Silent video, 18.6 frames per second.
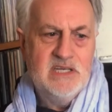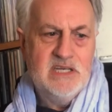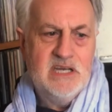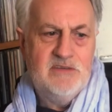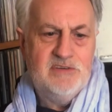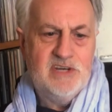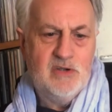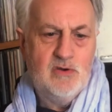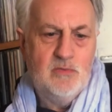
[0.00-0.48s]

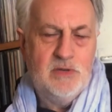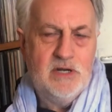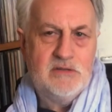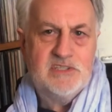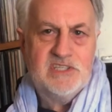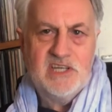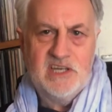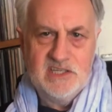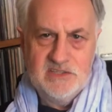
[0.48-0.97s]
a video
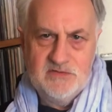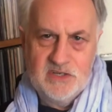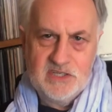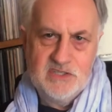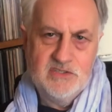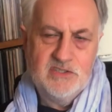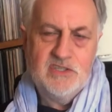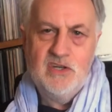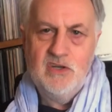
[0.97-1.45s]
about science
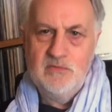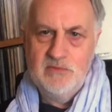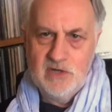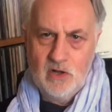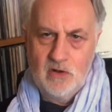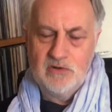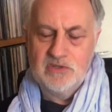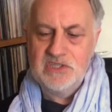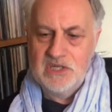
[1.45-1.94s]
fiction
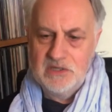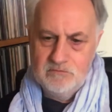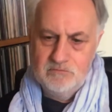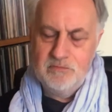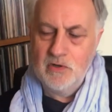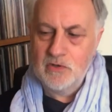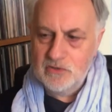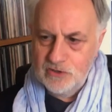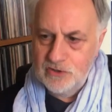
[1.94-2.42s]
terminology and
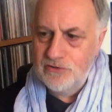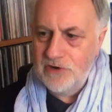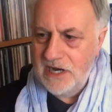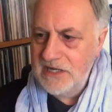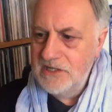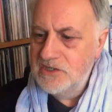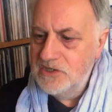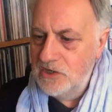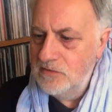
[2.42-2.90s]
book
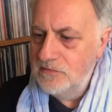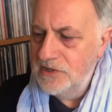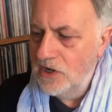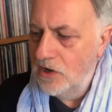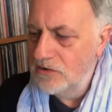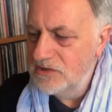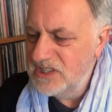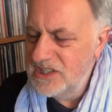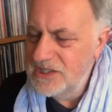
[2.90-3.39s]
trade
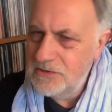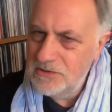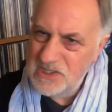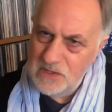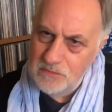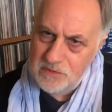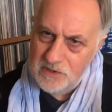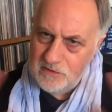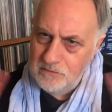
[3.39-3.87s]
terminology. So
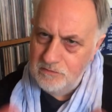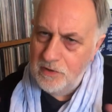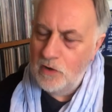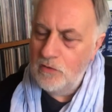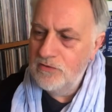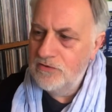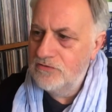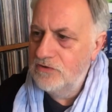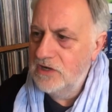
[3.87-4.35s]
it's a bit of
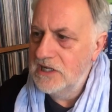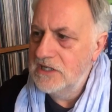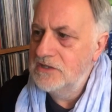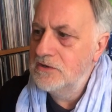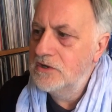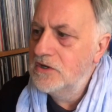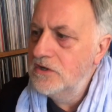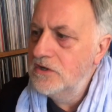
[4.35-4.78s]
both, really. So it